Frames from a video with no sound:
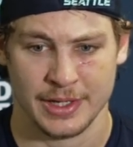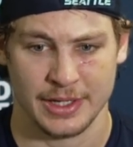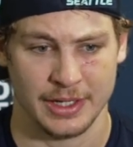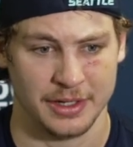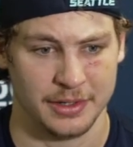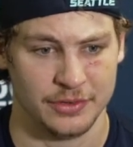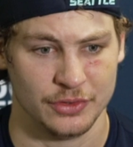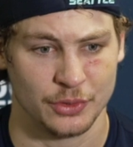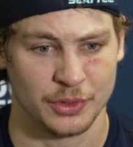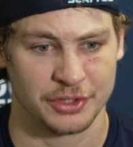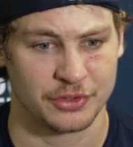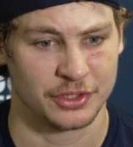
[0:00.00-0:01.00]
Uh, no
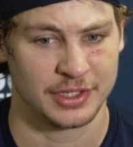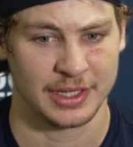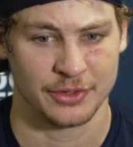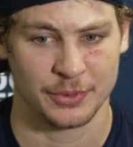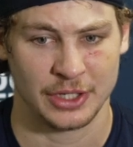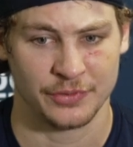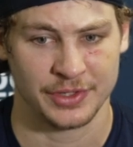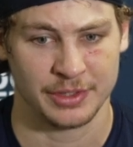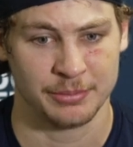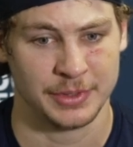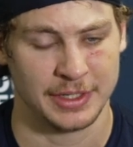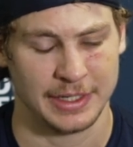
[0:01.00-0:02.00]
one could get around
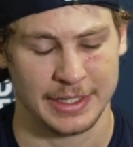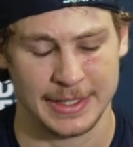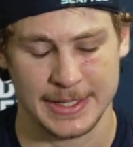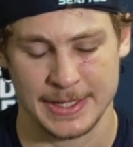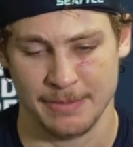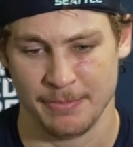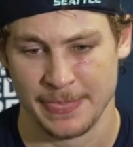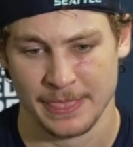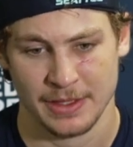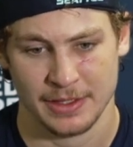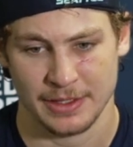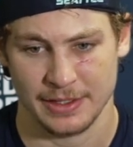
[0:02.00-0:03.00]
him, uh,
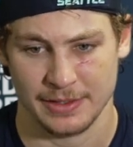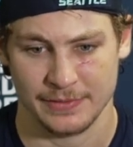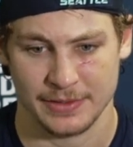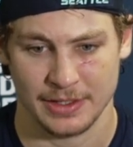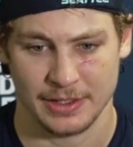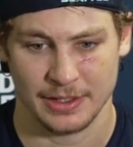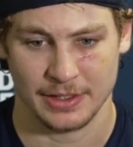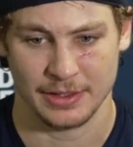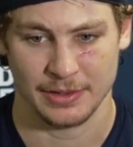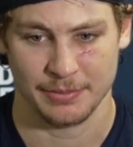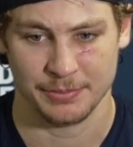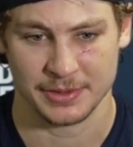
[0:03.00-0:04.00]
and
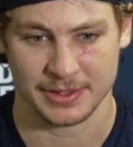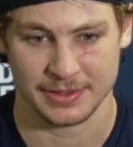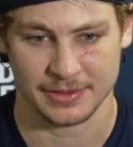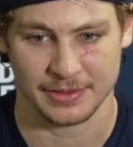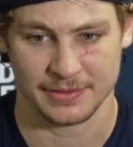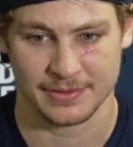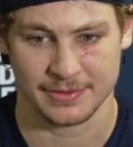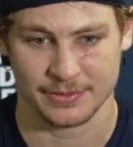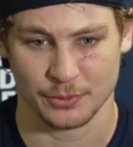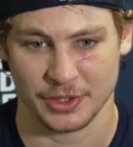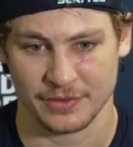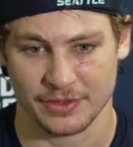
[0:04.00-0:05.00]
uh, it, it's
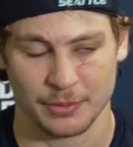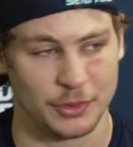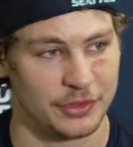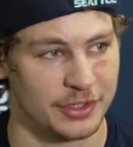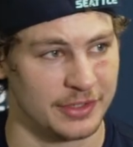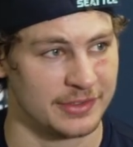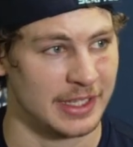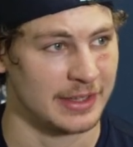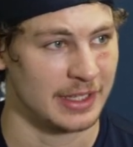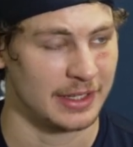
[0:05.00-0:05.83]
when someone does that